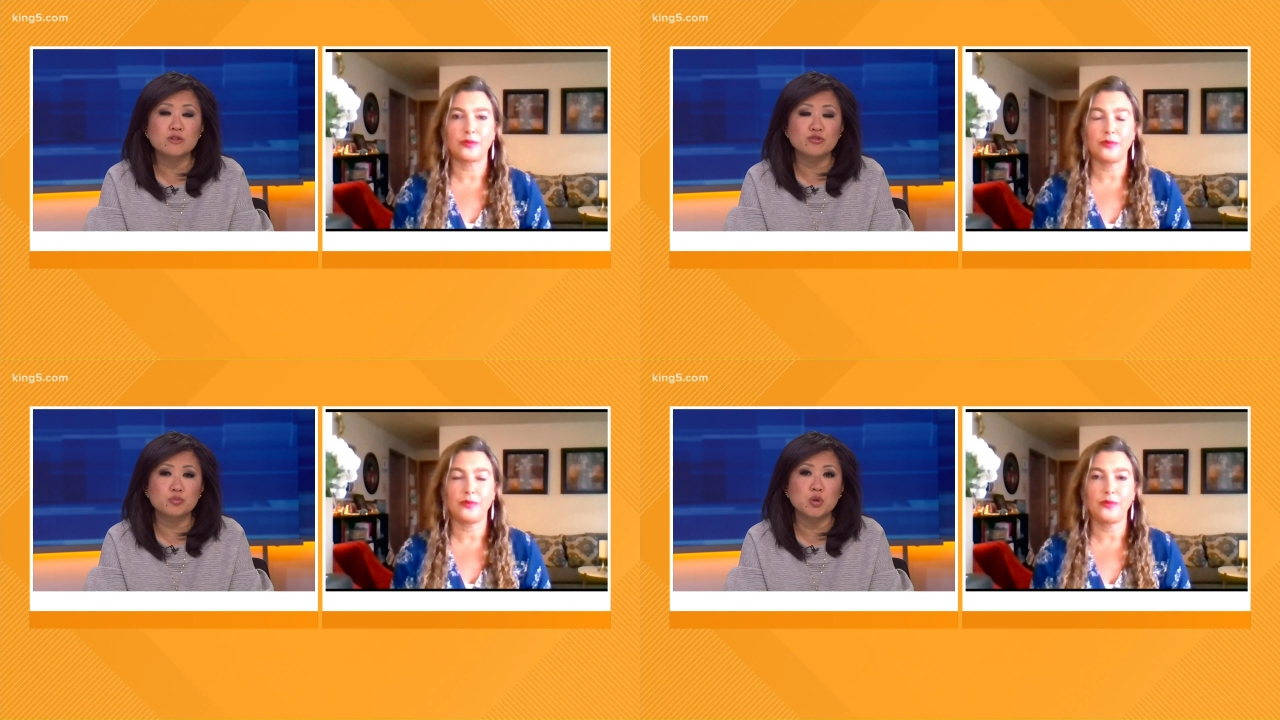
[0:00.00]

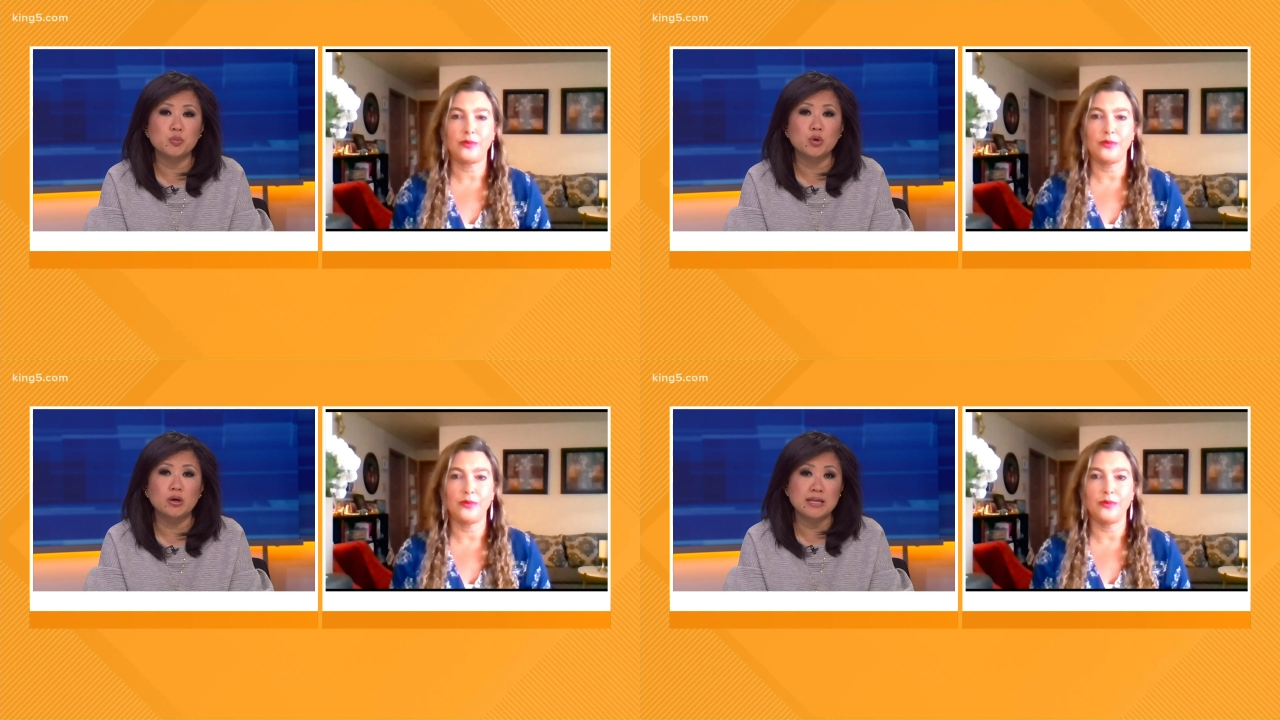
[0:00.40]
Speaker 1: for
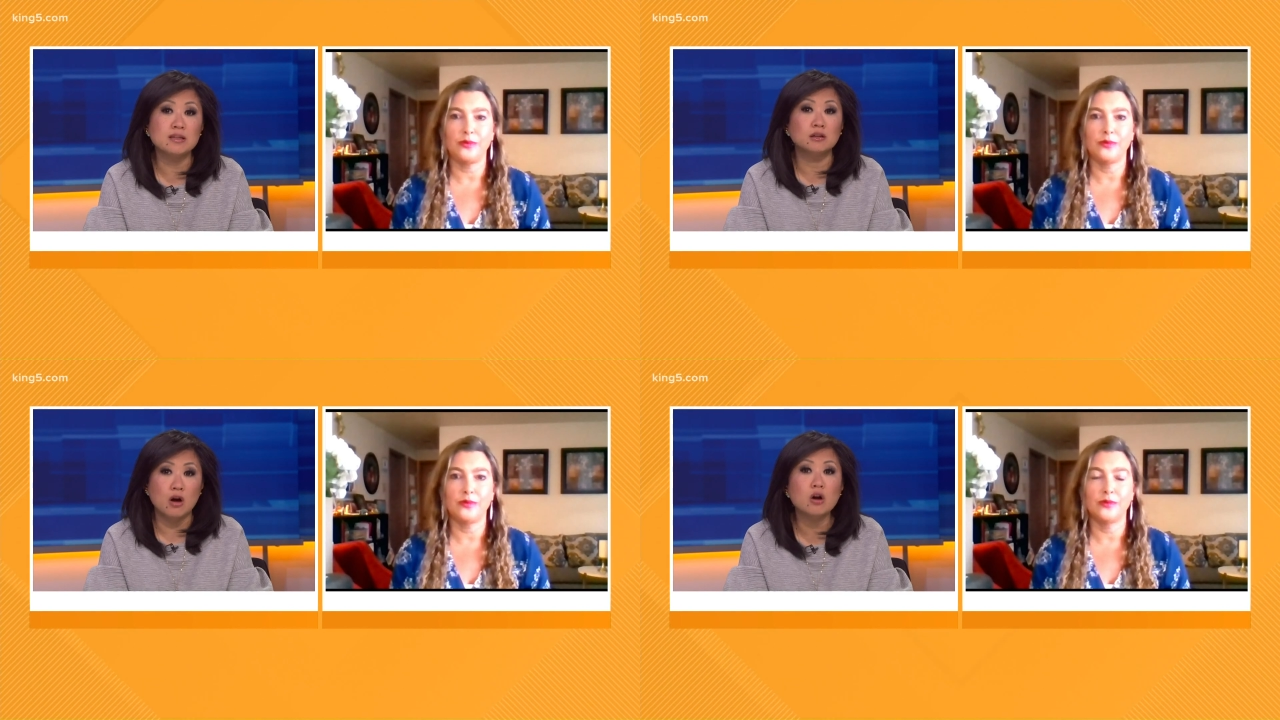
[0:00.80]
people in
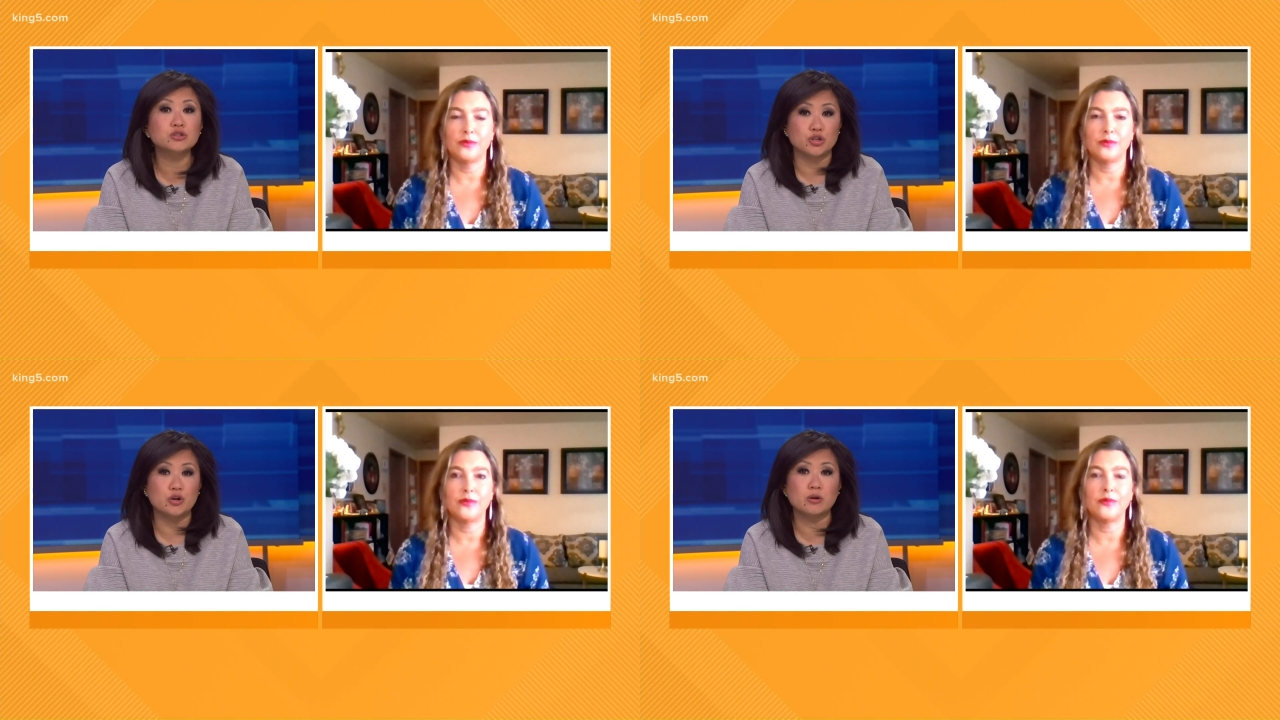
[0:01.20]
the
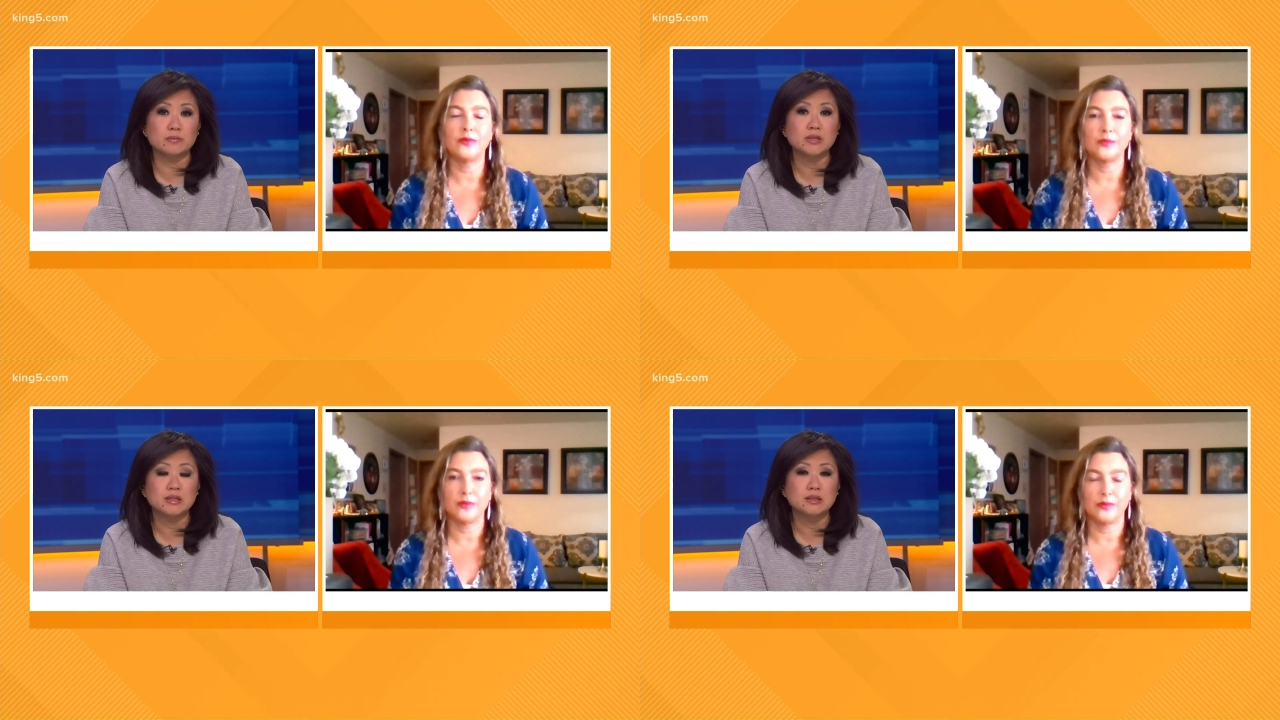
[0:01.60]
long
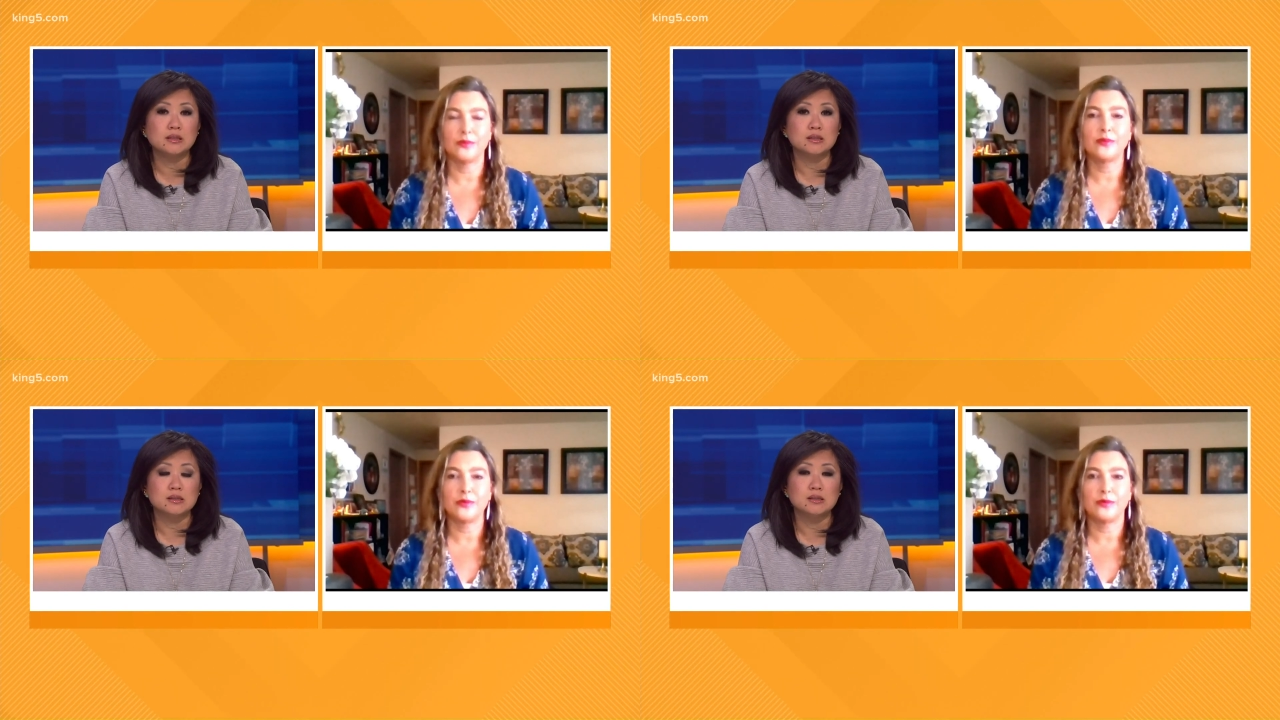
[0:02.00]
term?
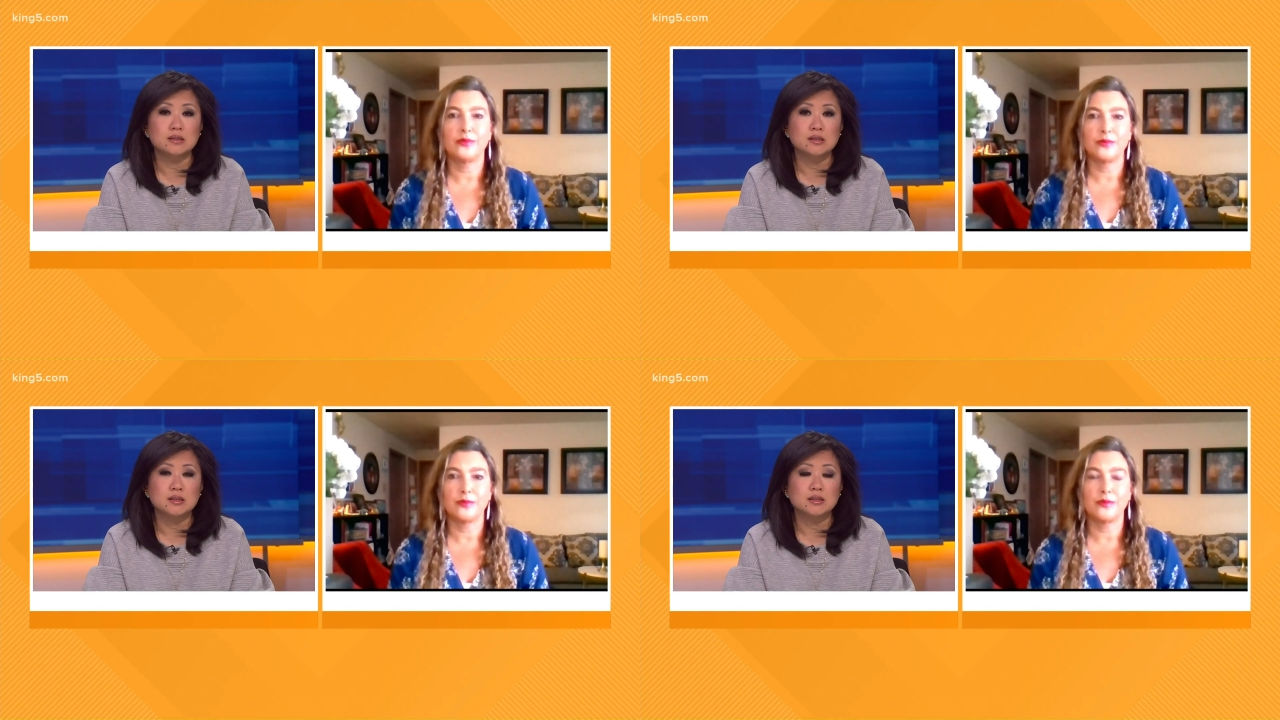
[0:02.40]

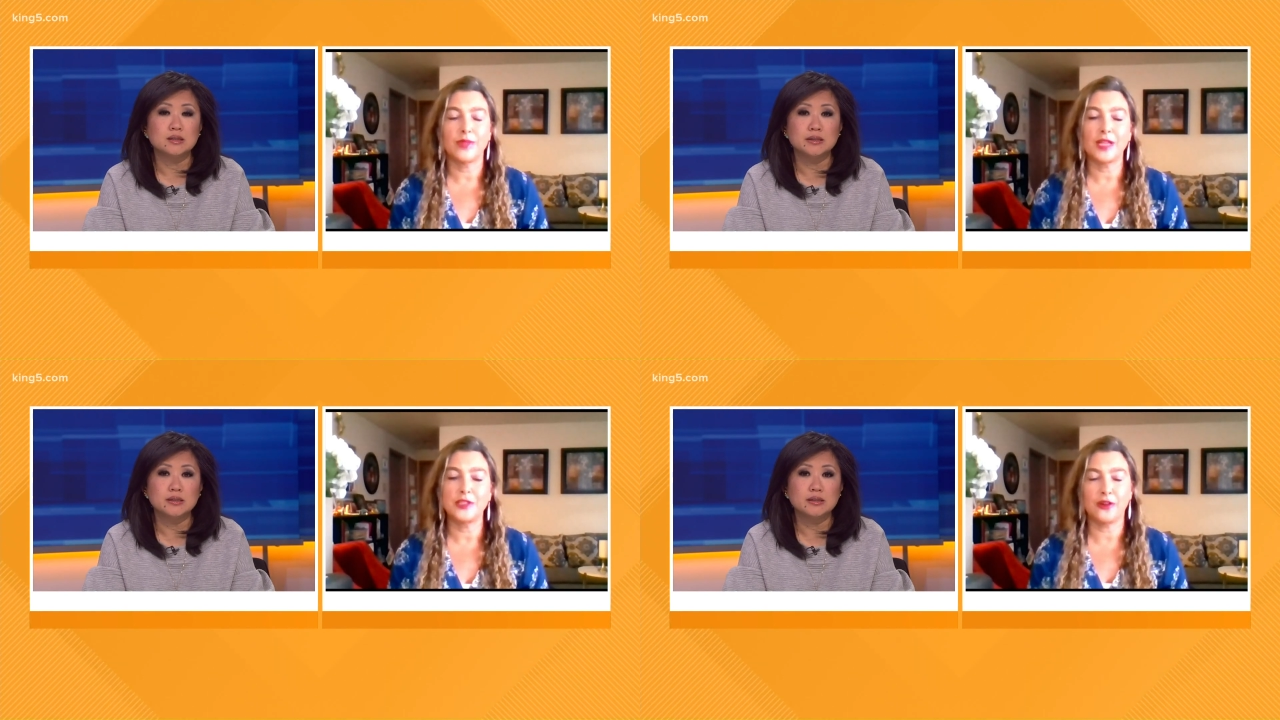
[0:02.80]

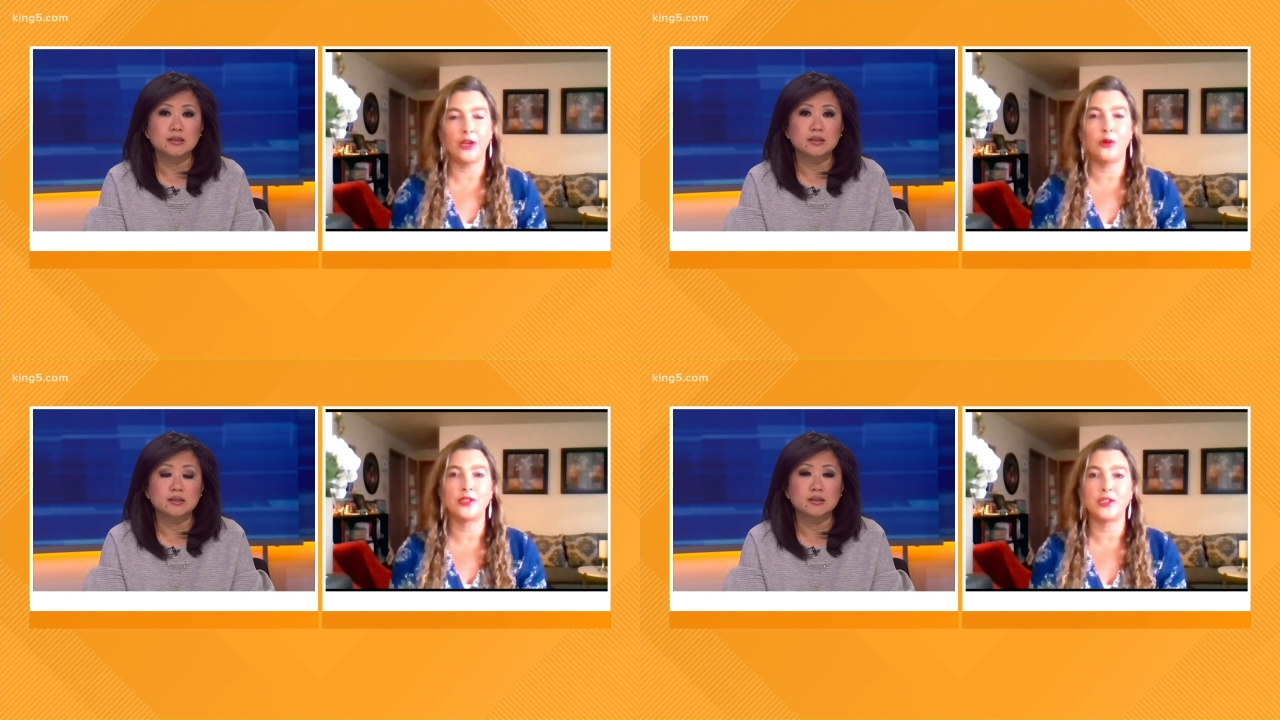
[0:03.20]
Speaker 2: That's a
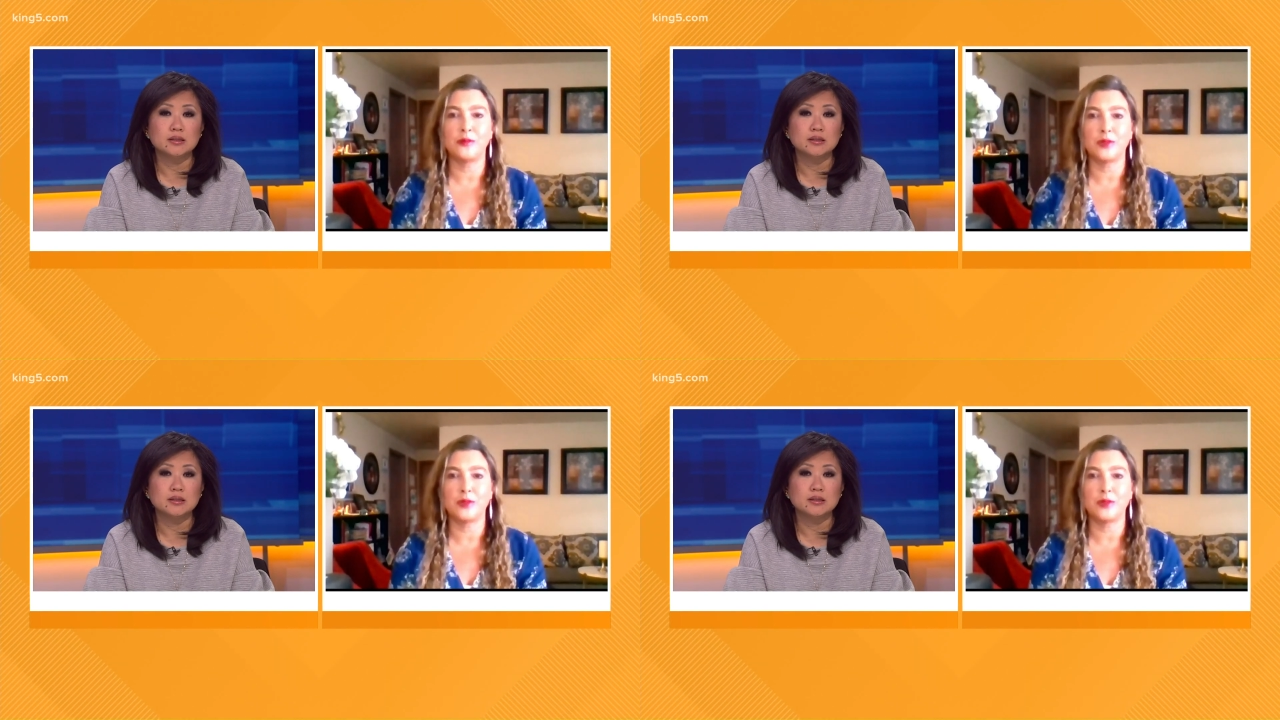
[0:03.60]
great question,